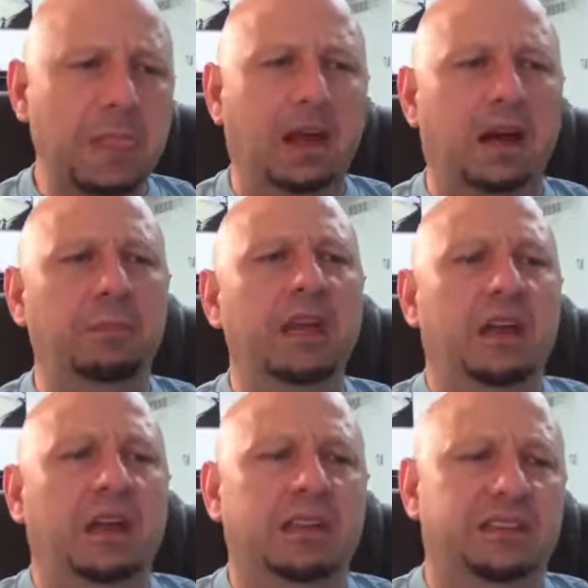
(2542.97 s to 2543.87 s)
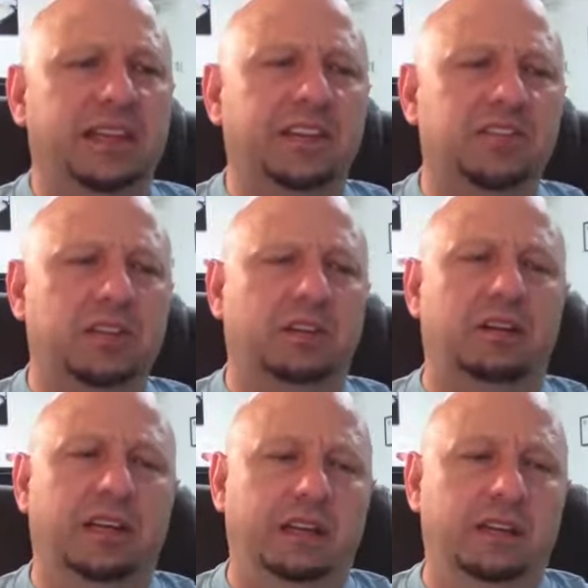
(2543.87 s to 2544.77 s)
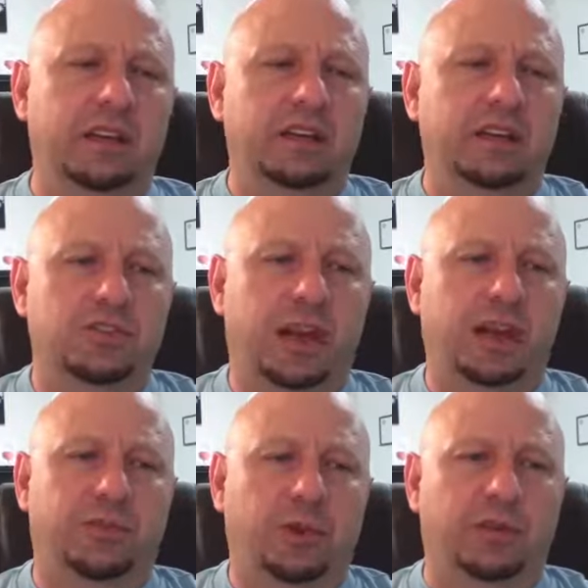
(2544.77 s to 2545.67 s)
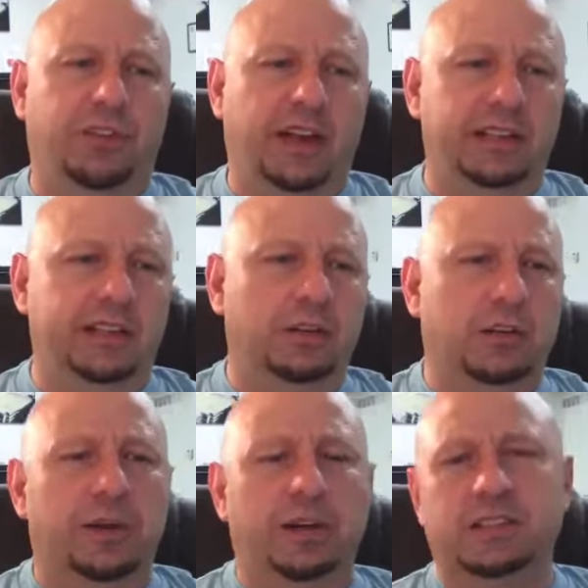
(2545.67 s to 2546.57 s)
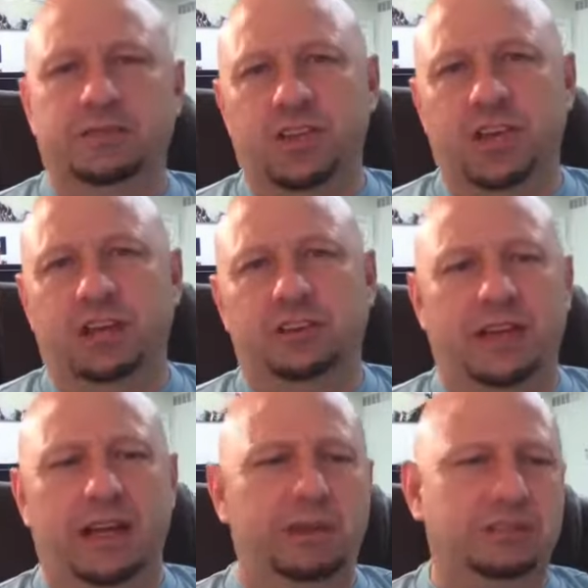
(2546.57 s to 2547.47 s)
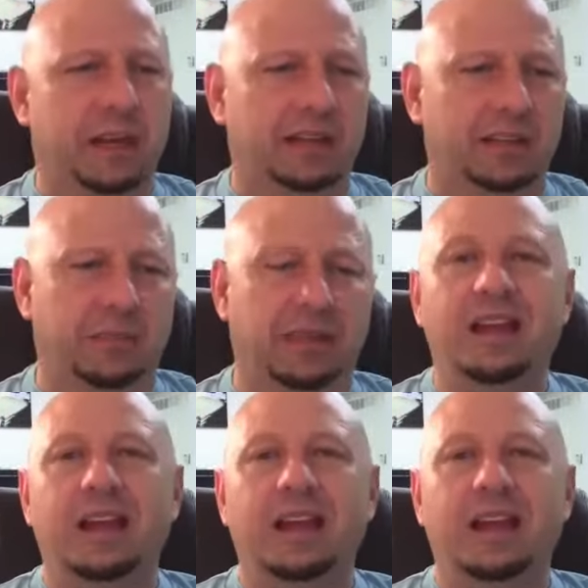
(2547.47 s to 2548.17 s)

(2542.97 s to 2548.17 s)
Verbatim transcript: Um, an addiction or in jail for a felony or compulsive jail time is my limit.